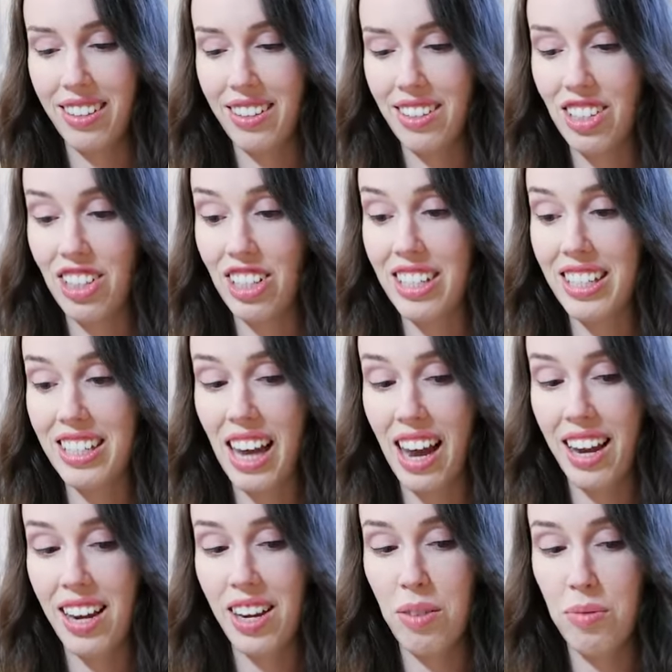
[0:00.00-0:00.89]
just
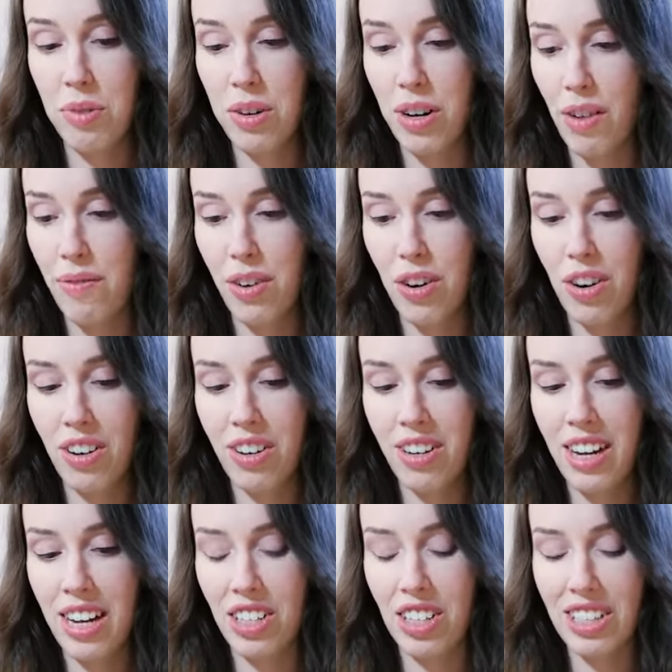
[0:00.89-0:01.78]
take what I've
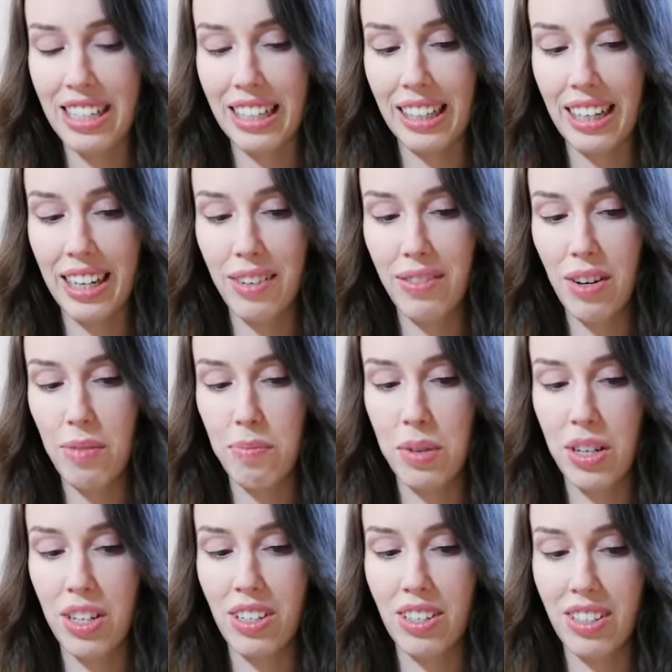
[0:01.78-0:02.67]
gotten and just leave it
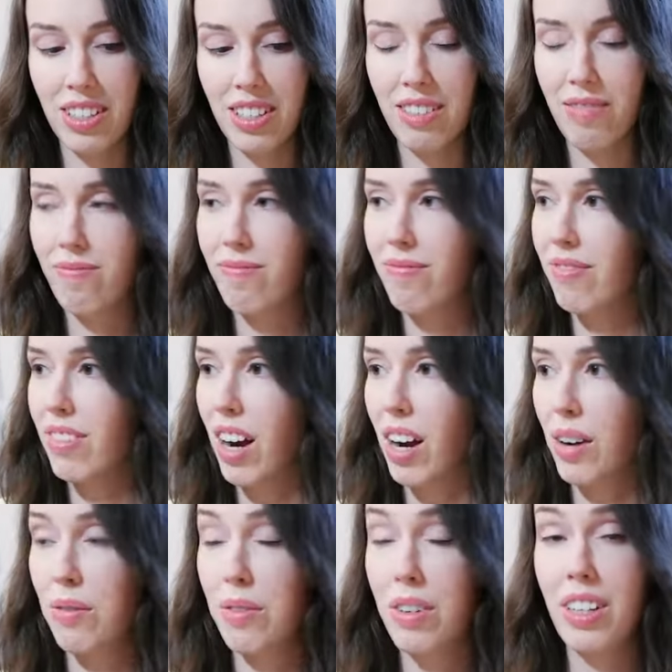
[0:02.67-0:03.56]
because I
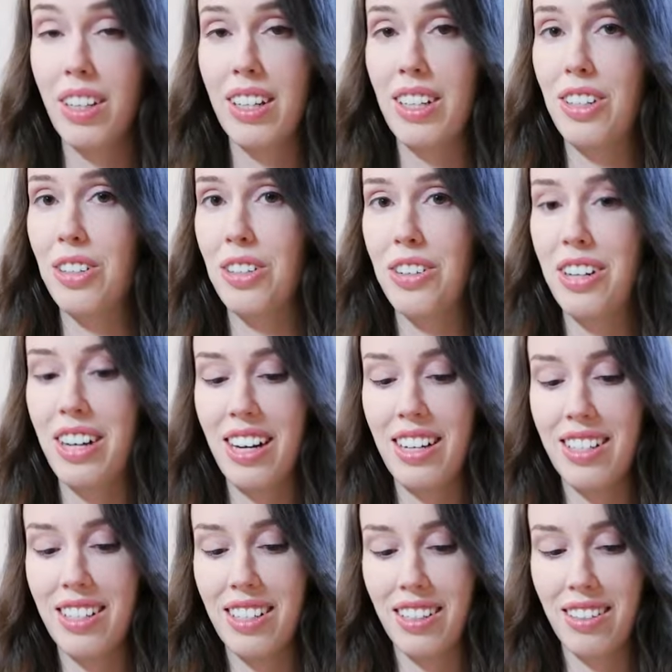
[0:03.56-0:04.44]
really do
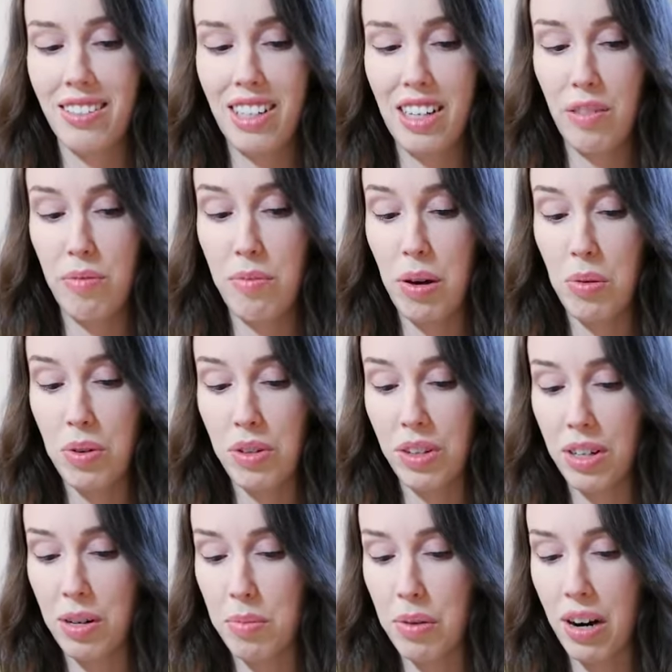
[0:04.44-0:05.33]
need to give my
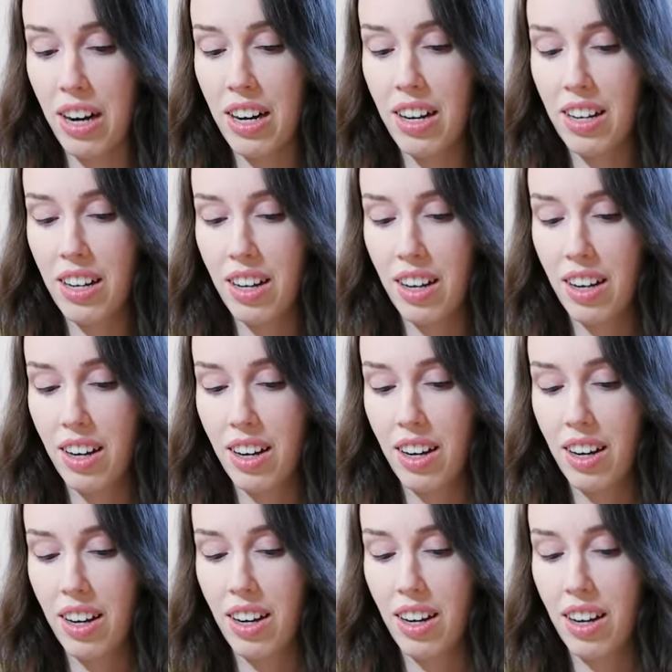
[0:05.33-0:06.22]
wallet a break.
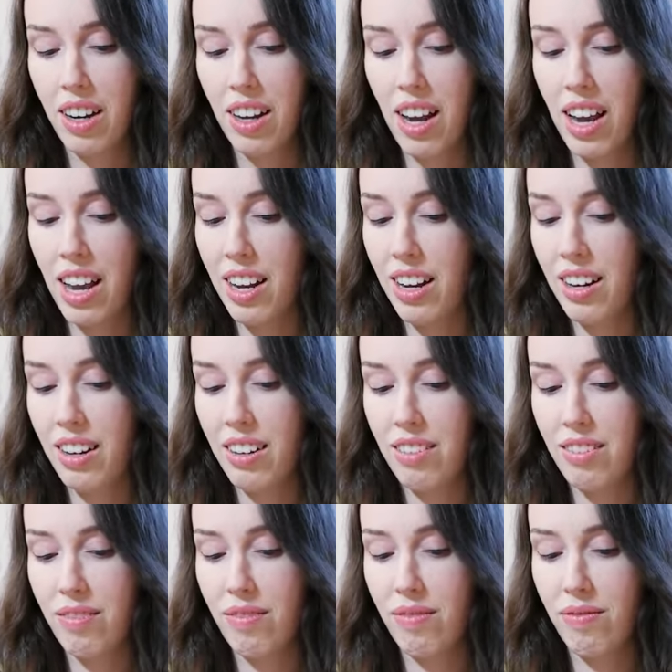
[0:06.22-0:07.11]
And
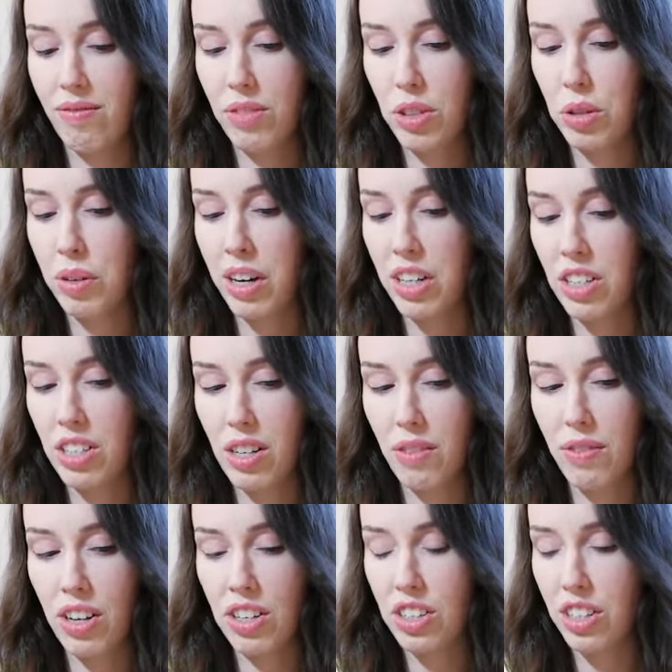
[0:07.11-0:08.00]
do I just
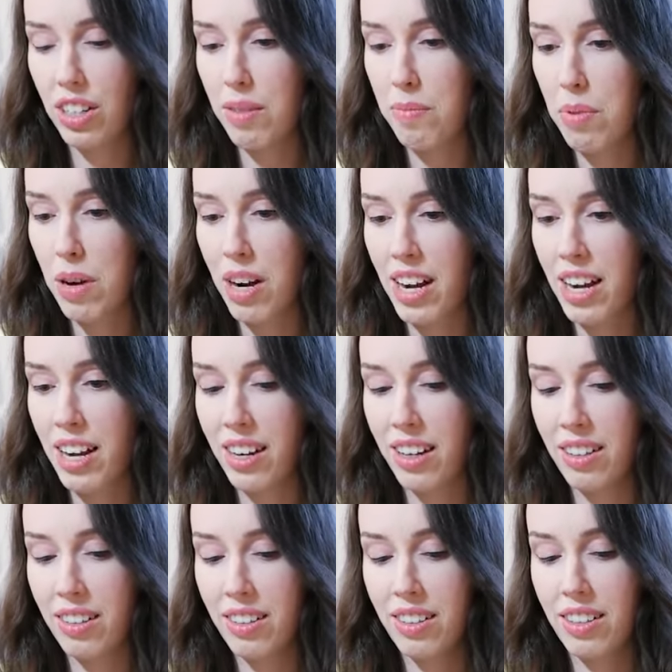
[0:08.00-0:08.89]
eventually
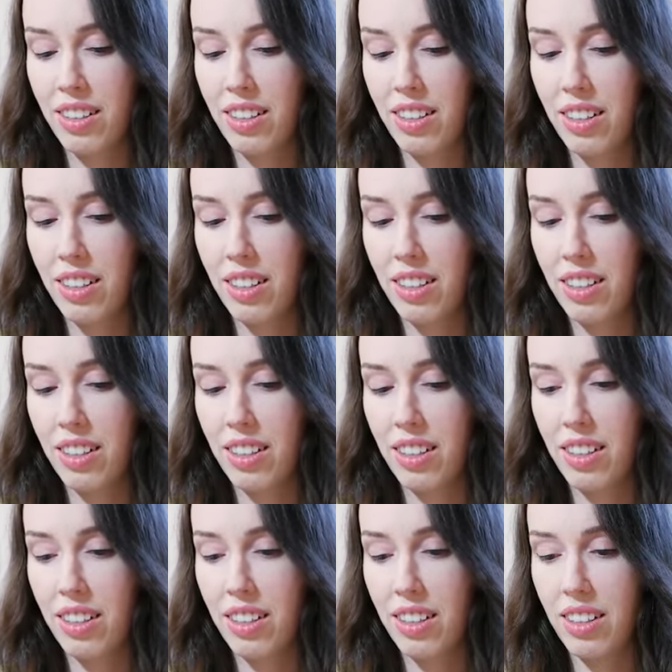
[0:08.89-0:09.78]
buy
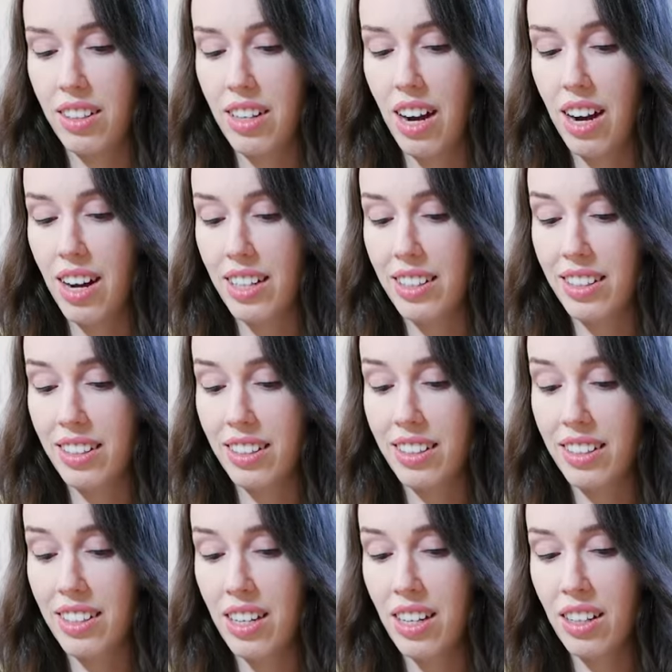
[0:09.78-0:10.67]
cards
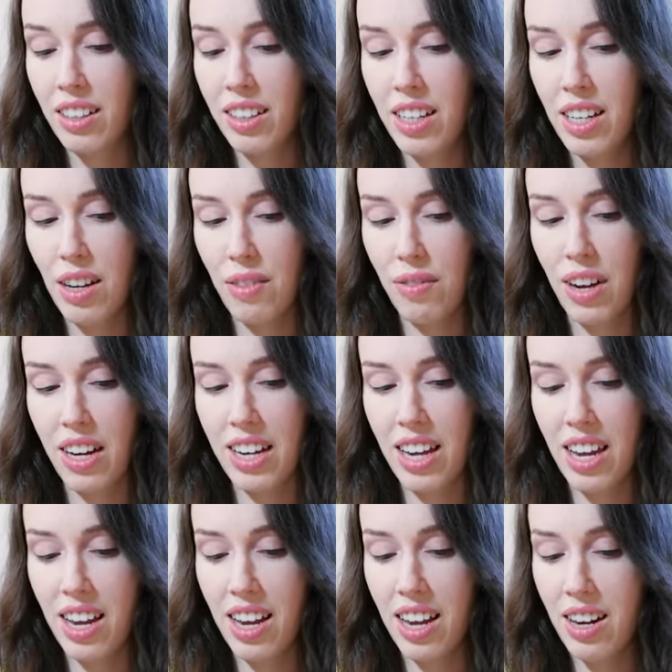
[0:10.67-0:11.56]
singly if I
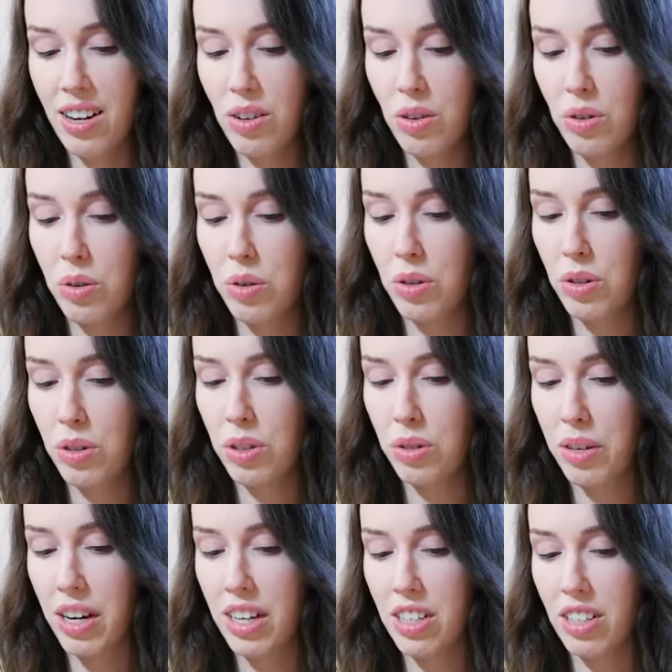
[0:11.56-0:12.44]
can, or
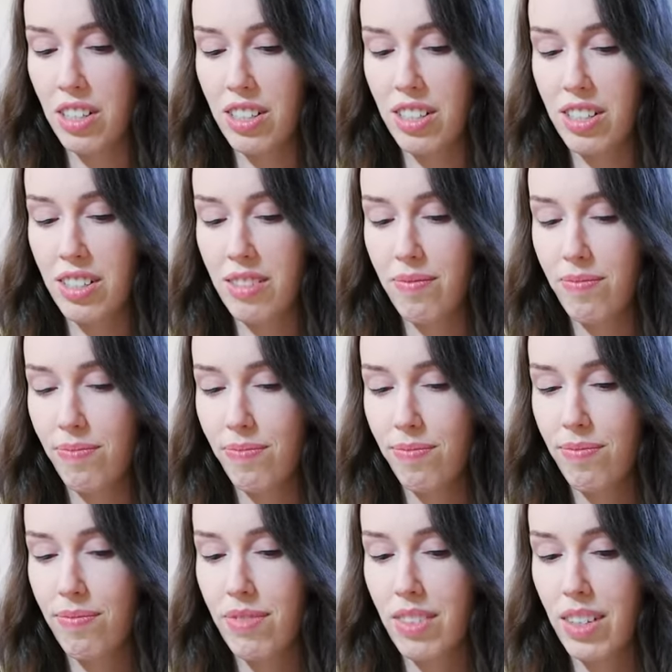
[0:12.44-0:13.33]
do I just
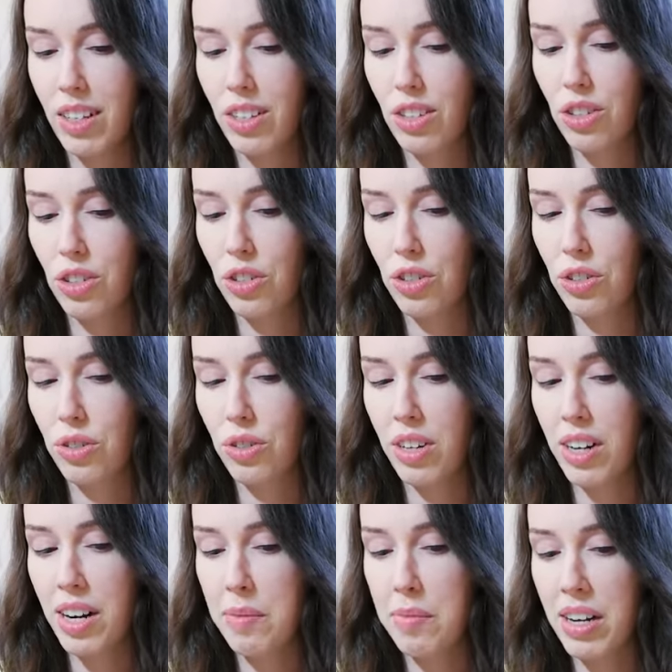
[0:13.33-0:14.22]

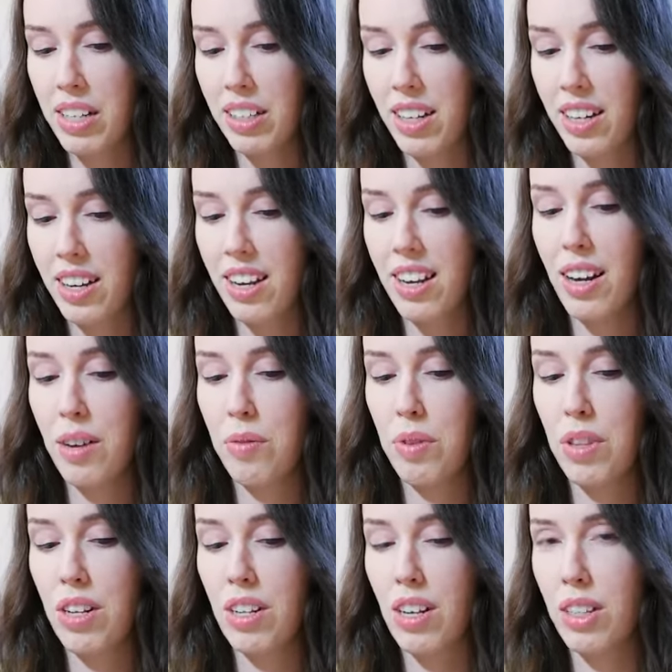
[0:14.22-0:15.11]
try my luck again
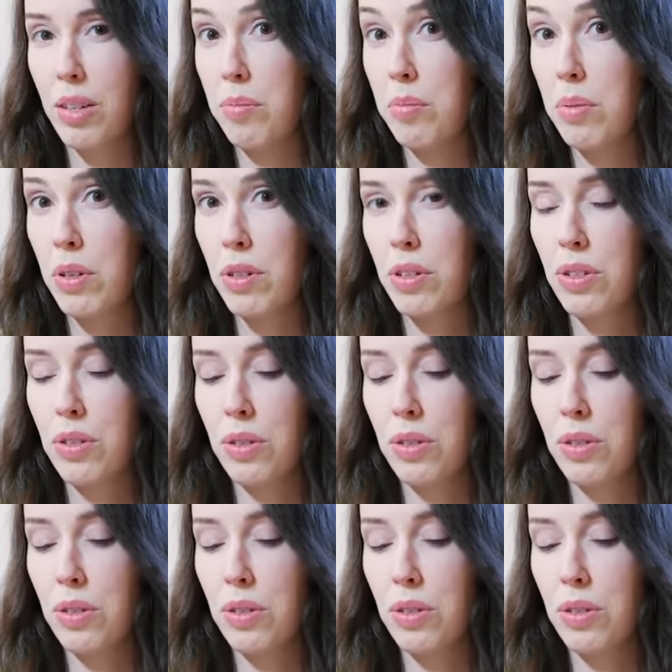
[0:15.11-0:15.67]
with another box or